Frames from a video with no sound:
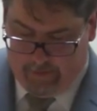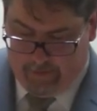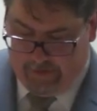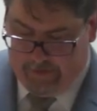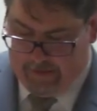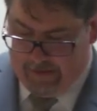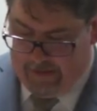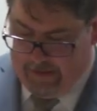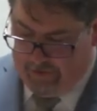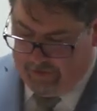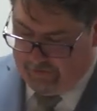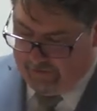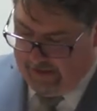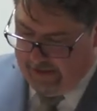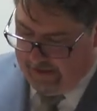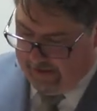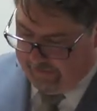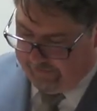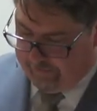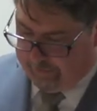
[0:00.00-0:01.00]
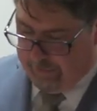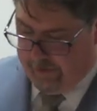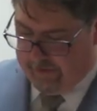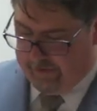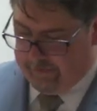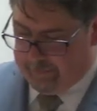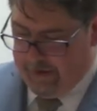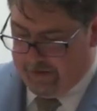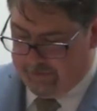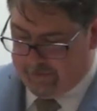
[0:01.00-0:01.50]
In each case, but
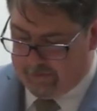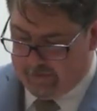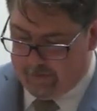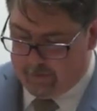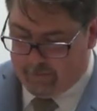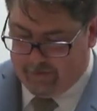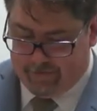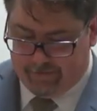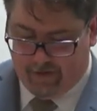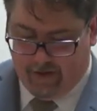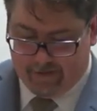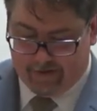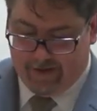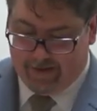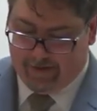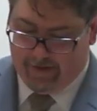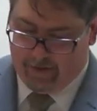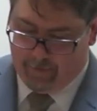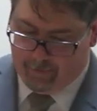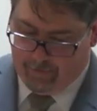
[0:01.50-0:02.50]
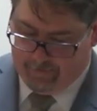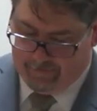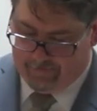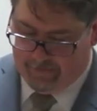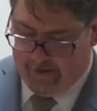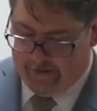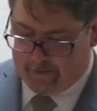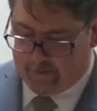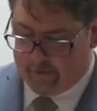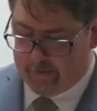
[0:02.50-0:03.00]
especially with Sangye Lingpa's
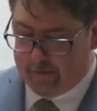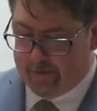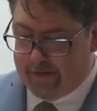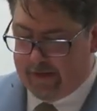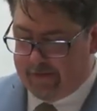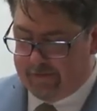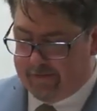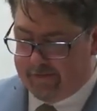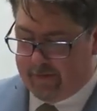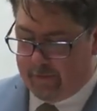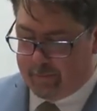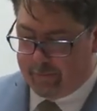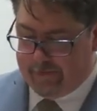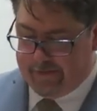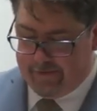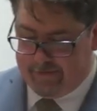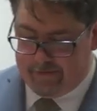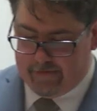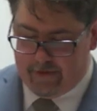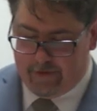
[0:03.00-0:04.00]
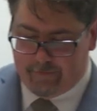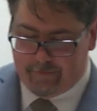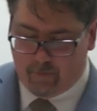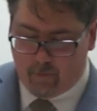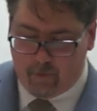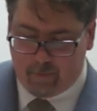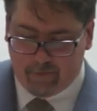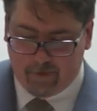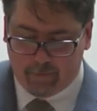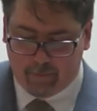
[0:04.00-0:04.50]
cycle, its simplicity
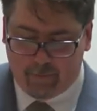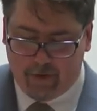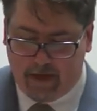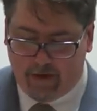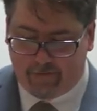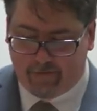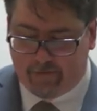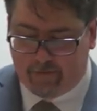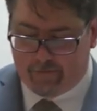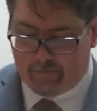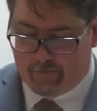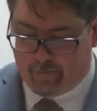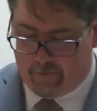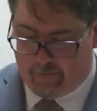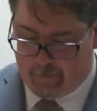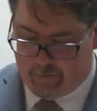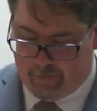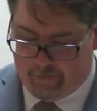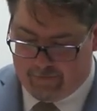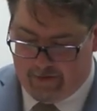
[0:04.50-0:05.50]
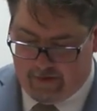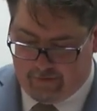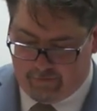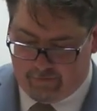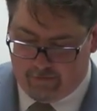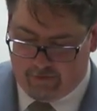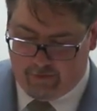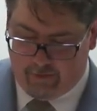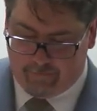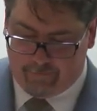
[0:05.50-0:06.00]
formed the basis for the
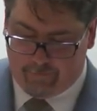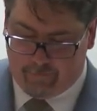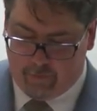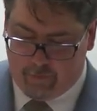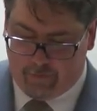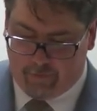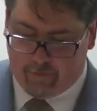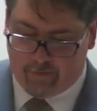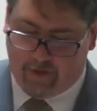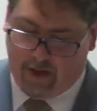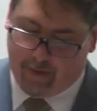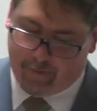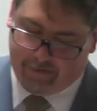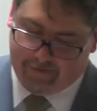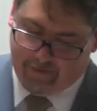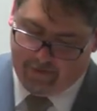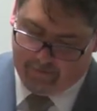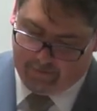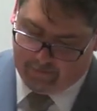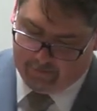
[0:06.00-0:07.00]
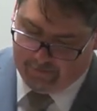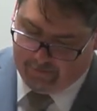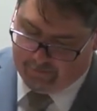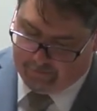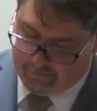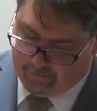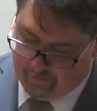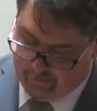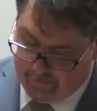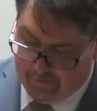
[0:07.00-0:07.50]
production of further commentarial
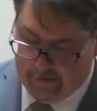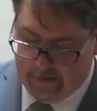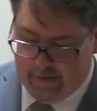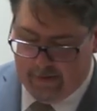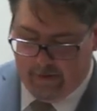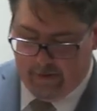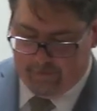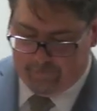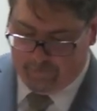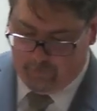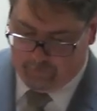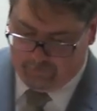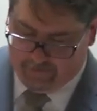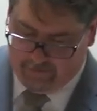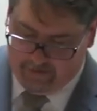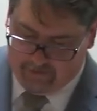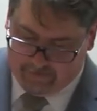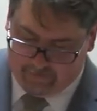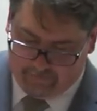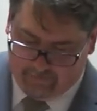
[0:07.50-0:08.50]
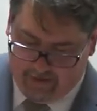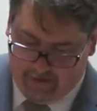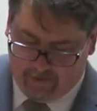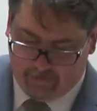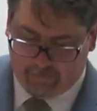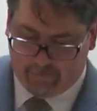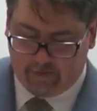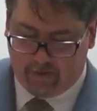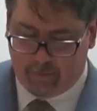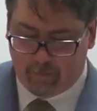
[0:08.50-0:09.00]
literature, associated
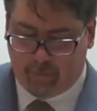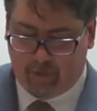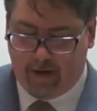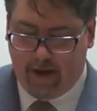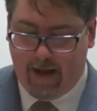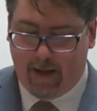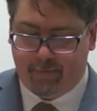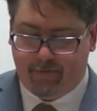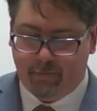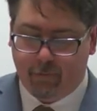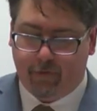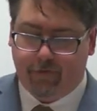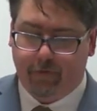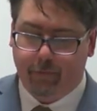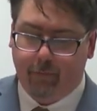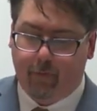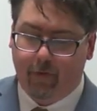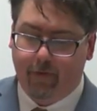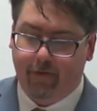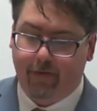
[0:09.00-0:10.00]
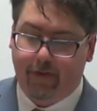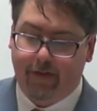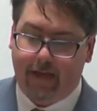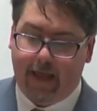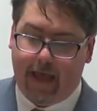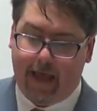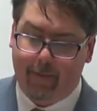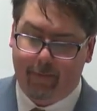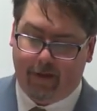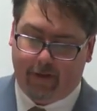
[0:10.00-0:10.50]
texts, and perhaps most importantly,
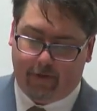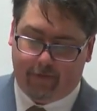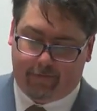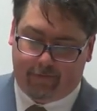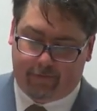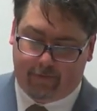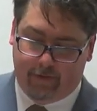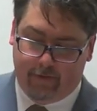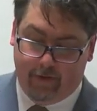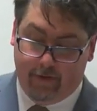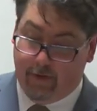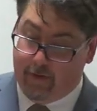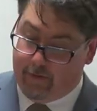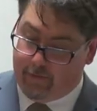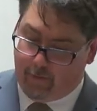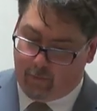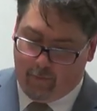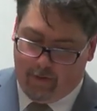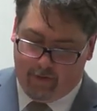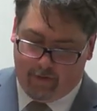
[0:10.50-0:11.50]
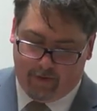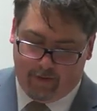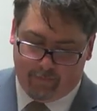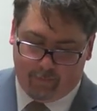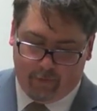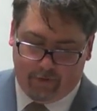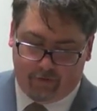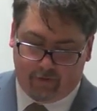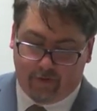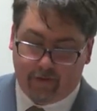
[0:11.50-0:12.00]
amulets, the wearing of
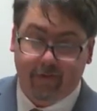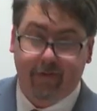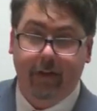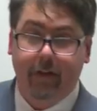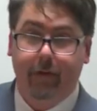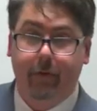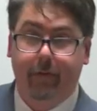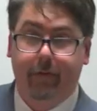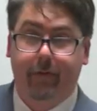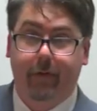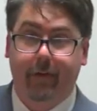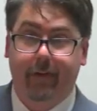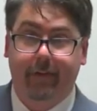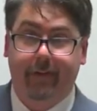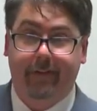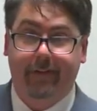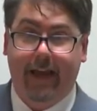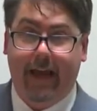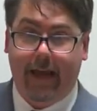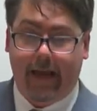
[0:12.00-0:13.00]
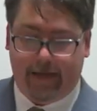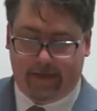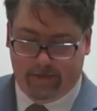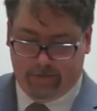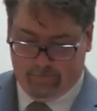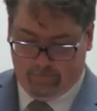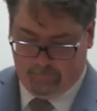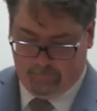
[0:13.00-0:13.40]
which continues to this day.